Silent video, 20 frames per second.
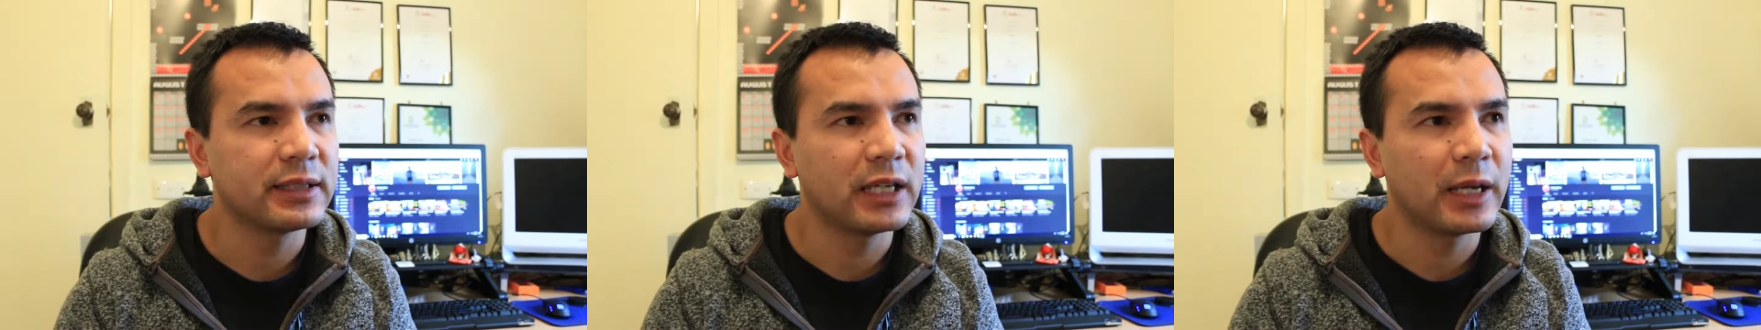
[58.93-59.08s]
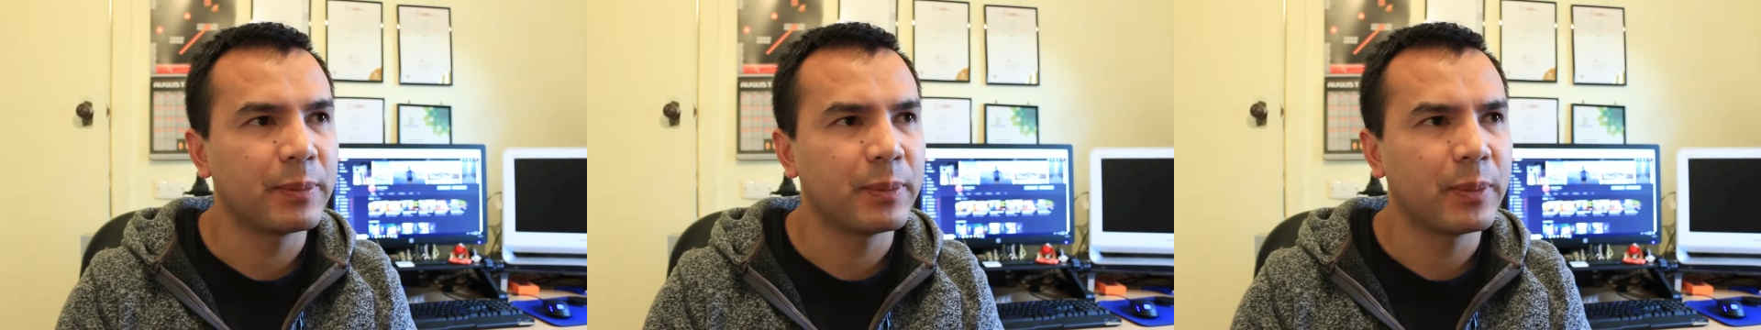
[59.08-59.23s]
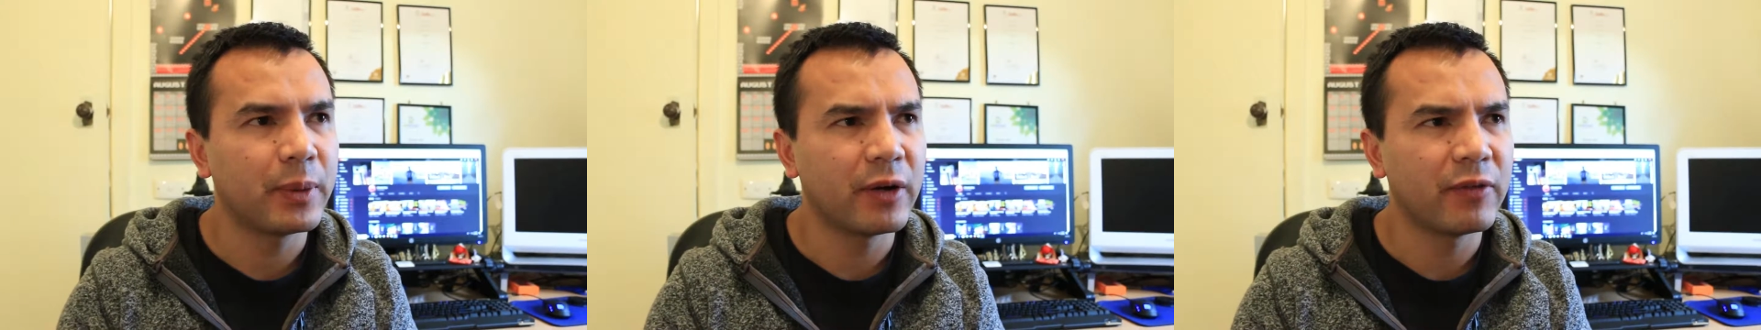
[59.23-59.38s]

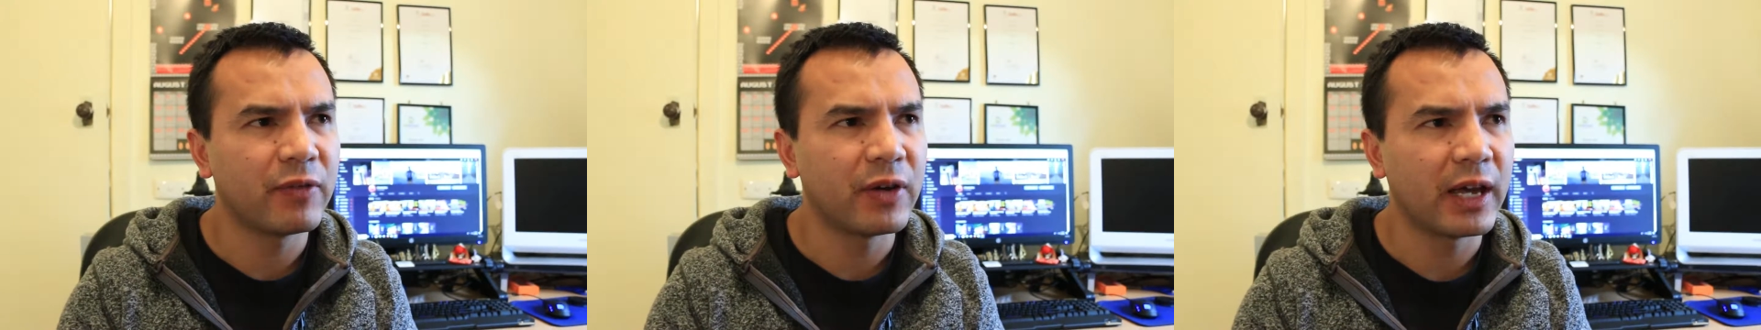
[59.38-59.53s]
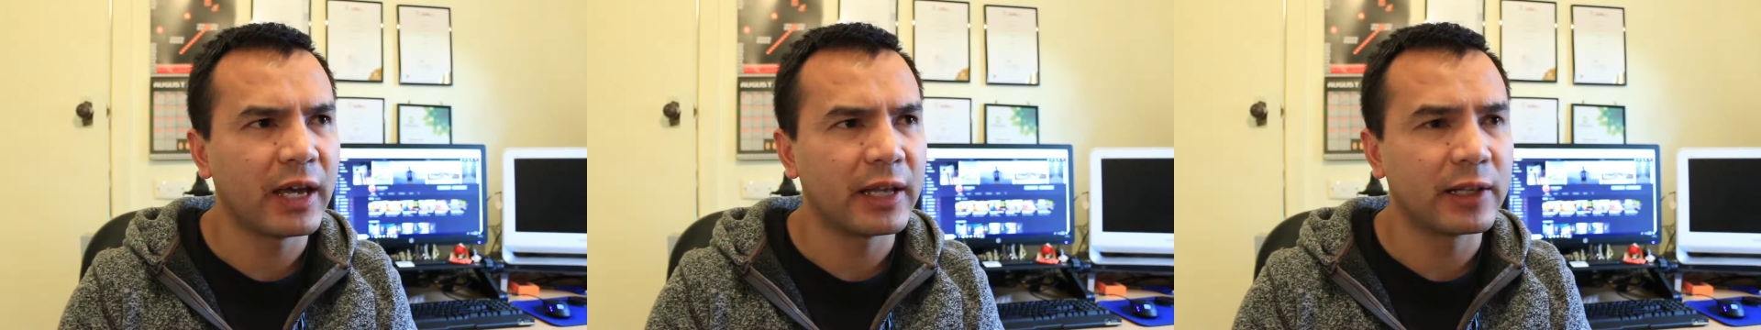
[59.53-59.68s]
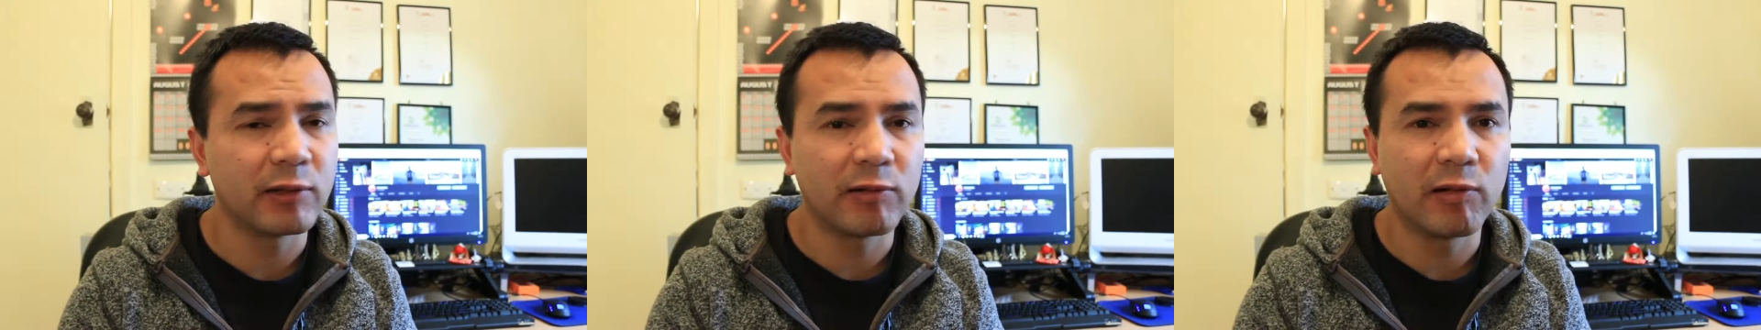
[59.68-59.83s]
up I've
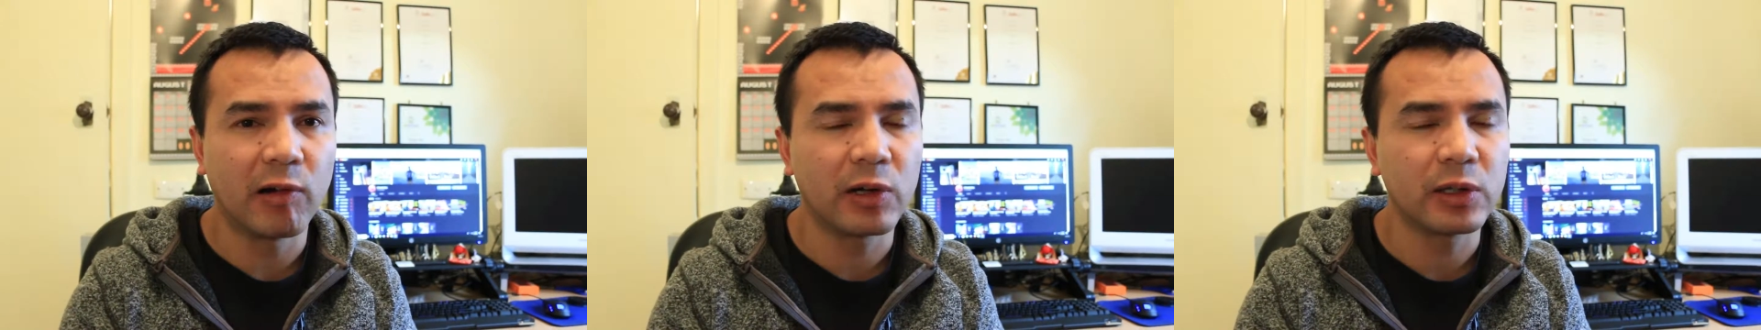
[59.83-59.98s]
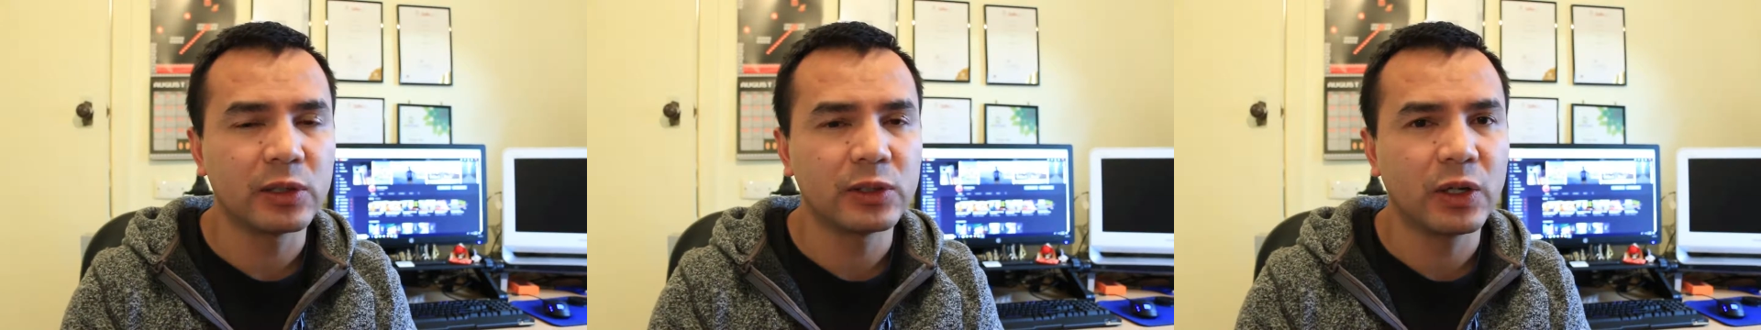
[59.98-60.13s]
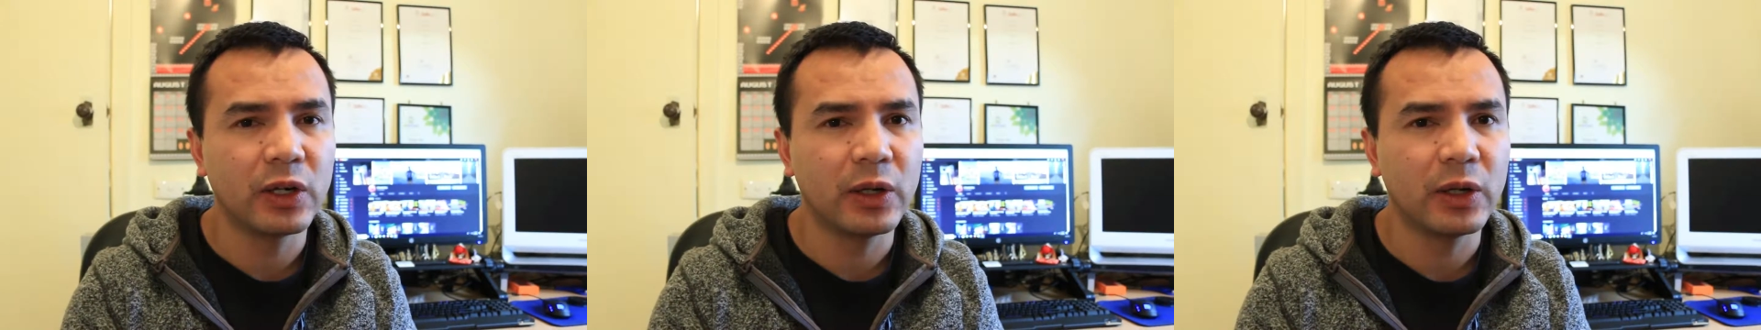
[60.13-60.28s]
had
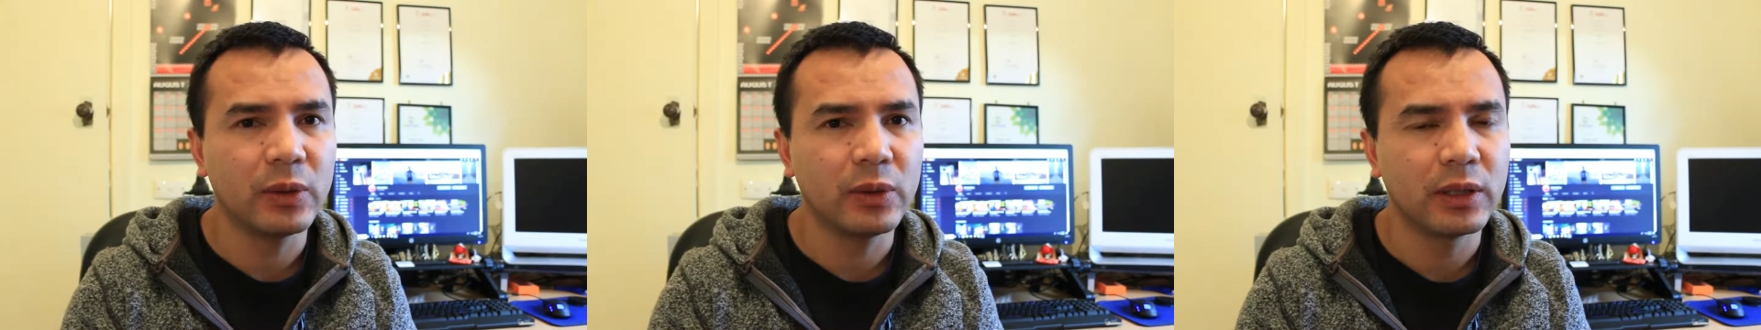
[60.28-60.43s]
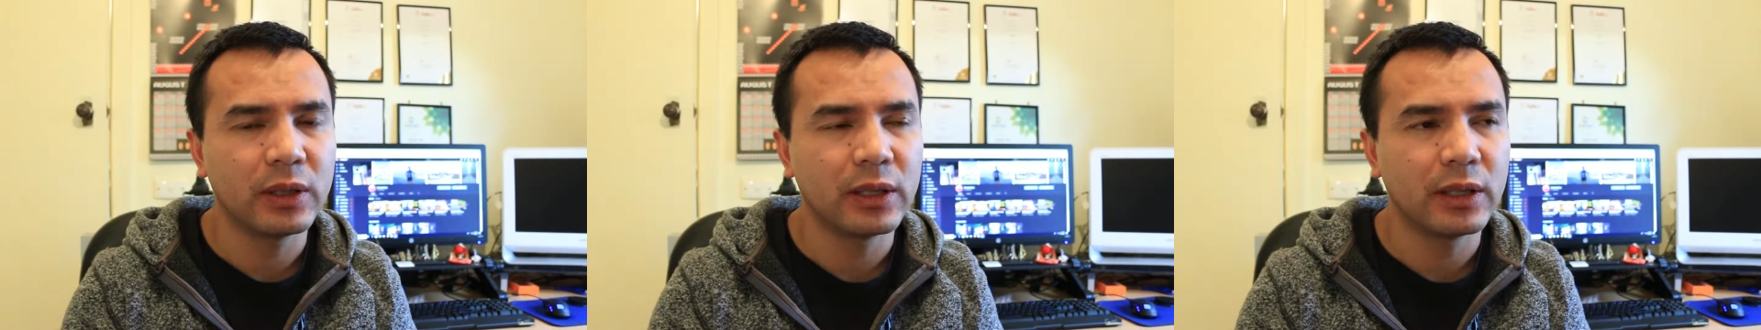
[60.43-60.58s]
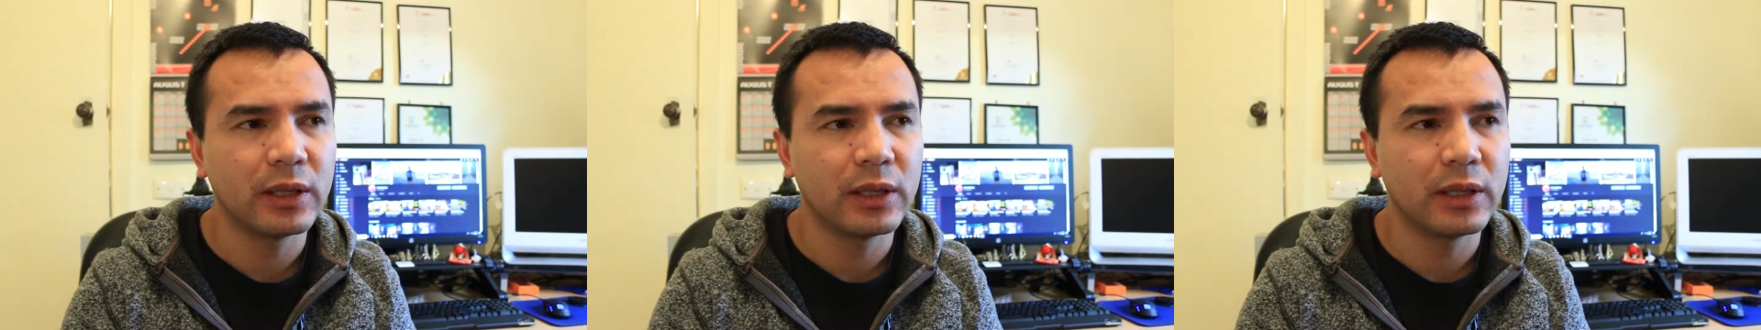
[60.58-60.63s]
crocodile.